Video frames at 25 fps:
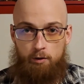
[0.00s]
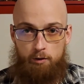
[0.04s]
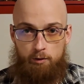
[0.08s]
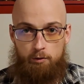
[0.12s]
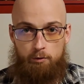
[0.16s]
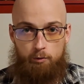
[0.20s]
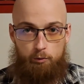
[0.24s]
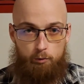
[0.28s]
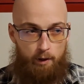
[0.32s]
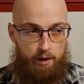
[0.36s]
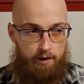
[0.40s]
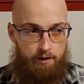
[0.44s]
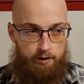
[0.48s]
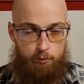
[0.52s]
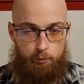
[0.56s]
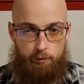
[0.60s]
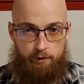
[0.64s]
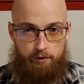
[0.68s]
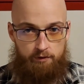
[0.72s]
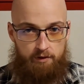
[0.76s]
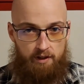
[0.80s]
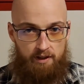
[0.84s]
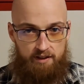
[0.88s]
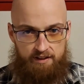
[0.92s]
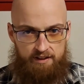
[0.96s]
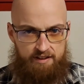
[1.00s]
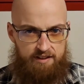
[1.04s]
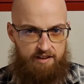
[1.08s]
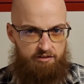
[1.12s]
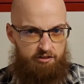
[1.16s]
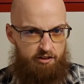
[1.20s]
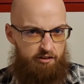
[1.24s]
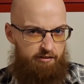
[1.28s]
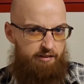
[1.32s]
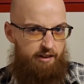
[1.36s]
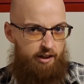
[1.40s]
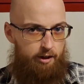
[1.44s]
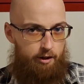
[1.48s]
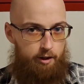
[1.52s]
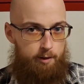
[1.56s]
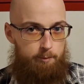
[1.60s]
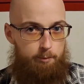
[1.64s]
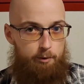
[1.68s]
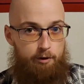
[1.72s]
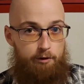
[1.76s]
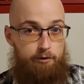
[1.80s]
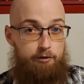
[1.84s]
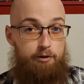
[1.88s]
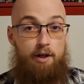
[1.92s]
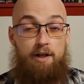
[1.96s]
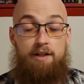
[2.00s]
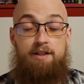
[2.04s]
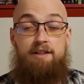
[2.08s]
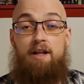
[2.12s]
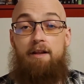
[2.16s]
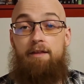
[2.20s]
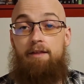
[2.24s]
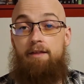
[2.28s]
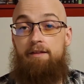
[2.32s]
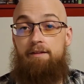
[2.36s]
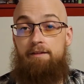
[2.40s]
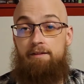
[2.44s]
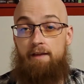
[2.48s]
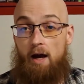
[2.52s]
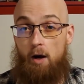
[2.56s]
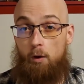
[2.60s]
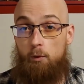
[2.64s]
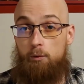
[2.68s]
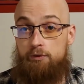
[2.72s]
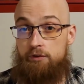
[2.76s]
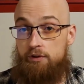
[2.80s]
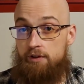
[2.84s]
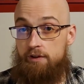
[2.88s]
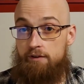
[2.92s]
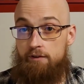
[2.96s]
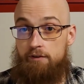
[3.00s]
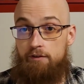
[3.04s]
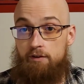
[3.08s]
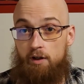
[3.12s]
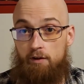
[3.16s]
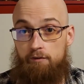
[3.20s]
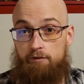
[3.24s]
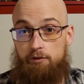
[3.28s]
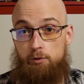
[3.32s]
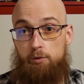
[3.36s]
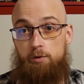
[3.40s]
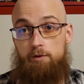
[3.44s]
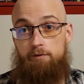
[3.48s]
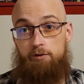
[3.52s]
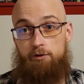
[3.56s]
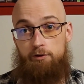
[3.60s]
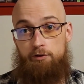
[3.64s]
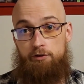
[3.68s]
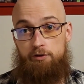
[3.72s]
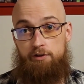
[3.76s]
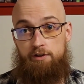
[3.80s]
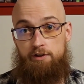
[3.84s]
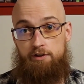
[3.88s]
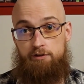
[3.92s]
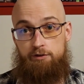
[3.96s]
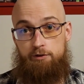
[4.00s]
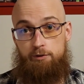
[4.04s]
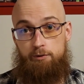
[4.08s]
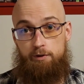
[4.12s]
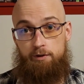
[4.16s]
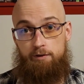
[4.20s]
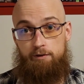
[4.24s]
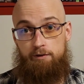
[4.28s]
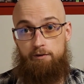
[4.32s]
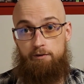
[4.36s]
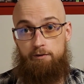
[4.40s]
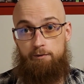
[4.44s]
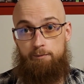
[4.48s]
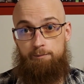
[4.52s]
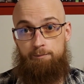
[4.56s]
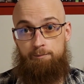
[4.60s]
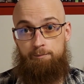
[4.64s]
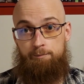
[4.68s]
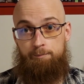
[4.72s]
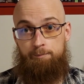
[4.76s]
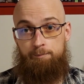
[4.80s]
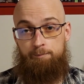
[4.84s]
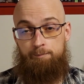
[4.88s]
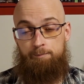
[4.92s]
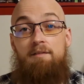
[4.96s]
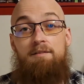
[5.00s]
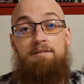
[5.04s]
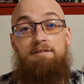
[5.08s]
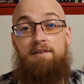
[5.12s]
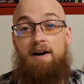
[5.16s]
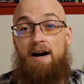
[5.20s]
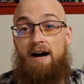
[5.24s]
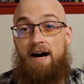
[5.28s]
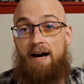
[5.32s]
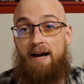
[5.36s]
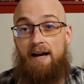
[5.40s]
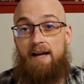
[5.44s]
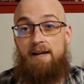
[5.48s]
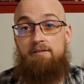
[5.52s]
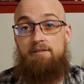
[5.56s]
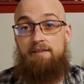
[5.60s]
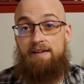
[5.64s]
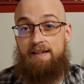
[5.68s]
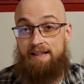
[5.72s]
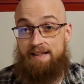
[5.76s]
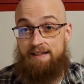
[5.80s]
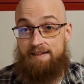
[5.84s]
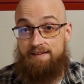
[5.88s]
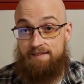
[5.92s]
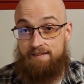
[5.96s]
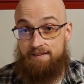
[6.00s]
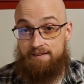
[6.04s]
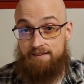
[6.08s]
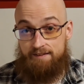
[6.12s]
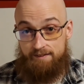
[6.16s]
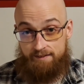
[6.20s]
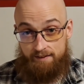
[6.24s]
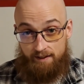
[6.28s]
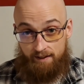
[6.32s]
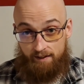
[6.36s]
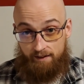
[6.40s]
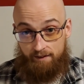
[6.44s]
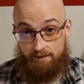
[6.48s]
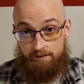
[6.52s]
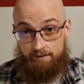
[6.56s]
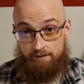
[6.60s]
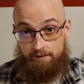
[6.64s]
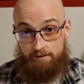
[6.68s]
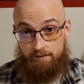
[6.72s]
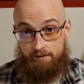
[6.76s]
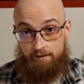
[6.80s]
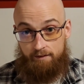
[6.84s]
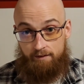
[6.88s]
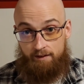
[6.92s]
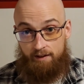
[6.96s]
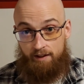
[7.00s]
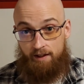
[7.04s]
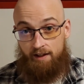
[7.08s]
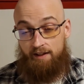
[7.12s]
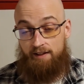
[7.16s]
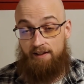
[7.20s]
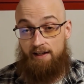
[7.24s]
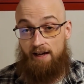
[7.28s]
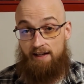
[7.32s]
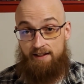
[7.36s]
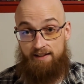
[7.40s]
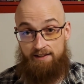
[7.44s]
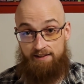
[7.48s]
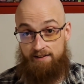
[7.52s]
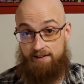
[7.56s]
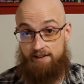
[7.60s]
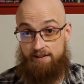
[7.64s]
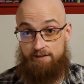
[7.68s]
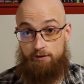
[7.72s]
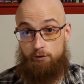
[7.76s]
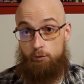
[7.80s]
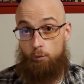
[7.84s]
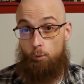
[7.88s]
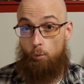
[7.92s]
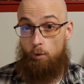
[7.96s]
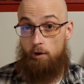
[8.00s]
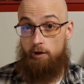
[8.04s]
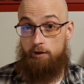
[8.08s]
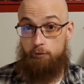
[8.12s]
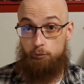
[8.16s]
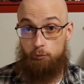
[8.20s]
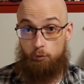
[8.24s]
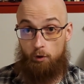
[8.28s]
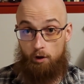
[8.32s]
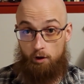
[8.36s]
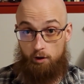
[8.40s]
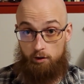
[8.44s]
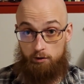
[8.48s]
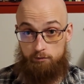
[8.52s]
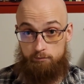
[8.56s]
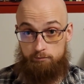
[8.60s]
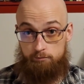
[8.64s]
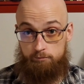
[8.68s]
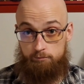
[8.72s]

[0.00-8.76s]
granted with slightly different variables, to thousands of university students. Five in six got at least one wrong,